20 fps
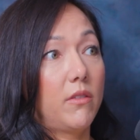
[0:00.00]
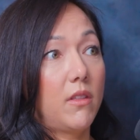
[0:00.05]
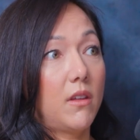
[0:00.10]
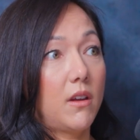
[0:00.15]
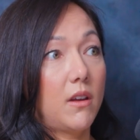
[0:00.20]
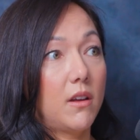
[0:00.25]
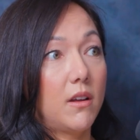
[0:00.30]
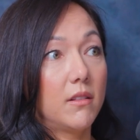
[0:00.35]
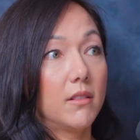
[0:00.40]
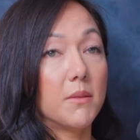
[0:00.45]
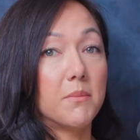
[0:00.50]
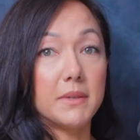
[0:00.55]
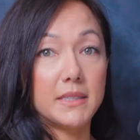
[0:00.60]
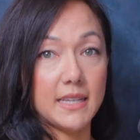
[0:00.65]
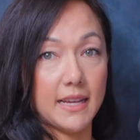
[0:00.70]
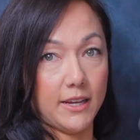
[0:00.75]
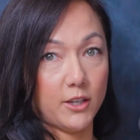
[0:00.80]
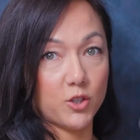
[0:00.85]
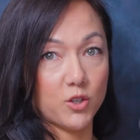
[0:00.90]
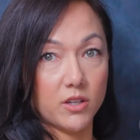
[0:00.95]
the
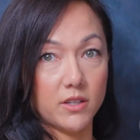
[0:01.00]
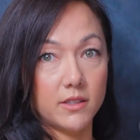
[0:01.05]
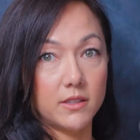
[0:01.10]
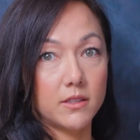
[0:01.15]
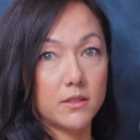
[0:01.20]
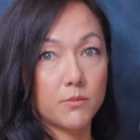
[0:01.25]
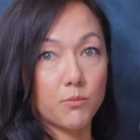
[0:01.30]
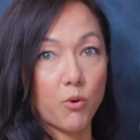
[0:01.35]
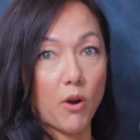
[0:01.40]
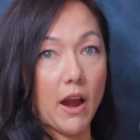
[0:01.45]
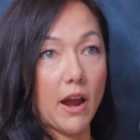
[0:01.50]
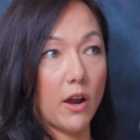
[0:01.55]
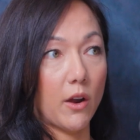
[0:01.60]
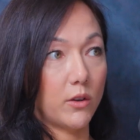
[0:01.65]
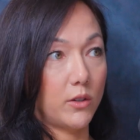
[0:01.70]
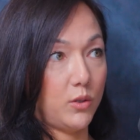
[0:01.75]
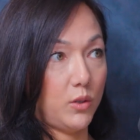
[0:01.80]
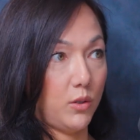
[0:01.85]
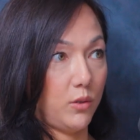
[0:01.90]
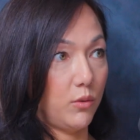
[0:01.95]
limitations
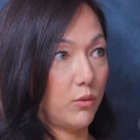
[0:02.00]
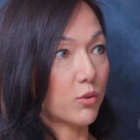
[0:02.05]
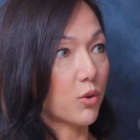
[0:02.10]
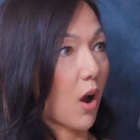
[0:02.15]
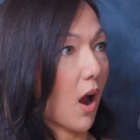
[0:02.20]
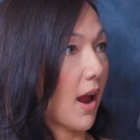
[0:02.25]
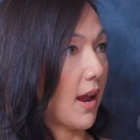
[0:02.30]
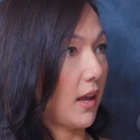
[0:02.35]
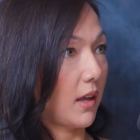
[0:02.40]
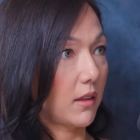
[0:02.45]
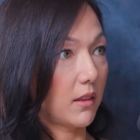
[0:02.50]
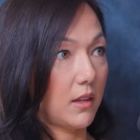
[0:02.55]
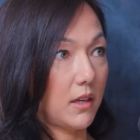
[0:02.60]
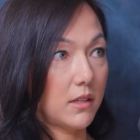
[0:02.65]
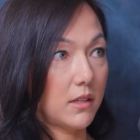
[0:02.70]
prior to trying